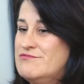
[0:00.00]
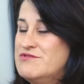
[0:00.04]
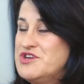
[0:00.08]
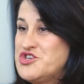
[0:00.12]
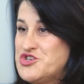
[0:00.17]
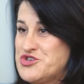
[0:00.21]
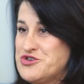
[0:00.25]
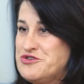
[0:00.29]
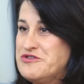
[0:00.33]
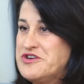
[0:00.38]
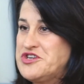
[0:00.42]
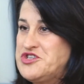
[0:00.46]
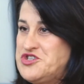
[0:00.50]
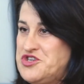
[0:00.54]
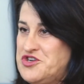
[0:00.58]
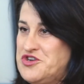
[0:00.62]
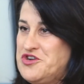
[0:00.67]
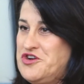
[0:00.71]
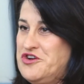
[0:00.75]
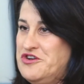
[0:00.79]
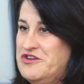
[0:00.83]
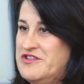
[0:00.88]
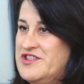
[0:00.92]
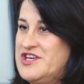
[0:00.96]
reassuring to
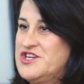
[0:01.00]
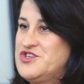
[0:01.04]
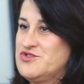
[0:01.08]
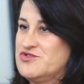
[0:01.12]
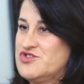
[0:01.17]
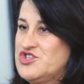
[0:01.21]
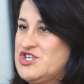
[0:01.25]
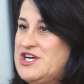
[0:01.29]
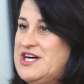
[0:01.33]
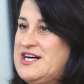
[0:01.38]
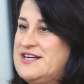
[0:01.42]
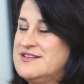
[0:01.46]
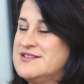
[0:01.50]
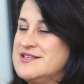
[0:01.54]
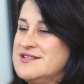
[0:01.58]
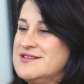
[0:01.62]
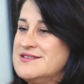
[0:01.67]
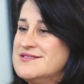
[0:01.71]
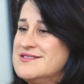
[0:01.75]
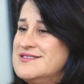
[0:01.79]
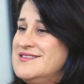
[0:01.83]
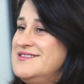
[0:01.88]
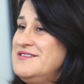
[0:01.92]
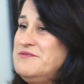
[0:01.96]
know that your child
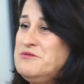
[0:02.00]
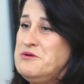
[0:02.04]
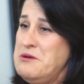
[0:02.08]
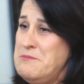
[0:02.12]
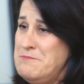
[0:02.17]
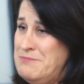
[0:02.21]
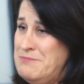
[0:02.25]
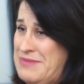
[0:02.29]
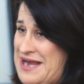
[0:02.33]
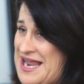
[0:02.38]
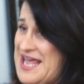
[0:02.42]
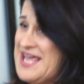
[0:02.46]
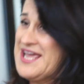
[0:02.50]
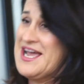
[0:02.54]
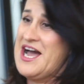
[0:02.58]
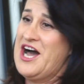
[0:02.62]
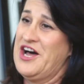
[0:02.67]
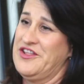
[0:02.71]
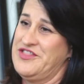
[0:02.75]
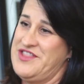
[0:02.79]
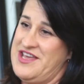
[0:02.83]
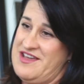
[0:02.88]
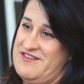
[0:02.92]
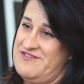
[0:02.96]
is playing
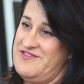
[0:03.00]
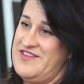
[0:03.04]
out their